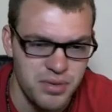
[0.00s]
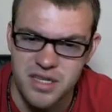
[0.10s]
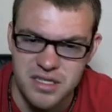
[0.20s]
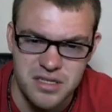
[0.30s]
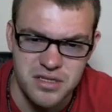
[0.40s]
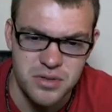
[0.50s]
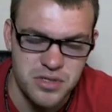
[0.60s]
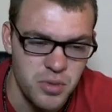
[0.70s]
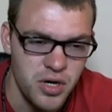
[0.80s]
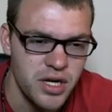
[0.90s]
does it so
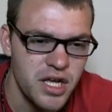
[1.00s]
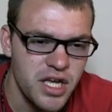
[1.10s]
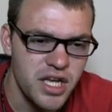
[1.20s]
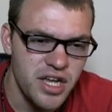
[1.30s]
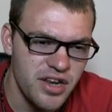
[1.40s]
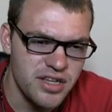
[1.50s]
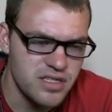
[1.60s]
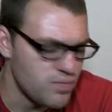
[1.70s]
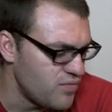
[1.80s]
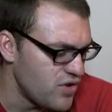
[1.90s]
smart. He
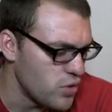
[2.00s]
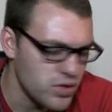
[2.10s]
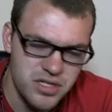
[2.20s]
does he does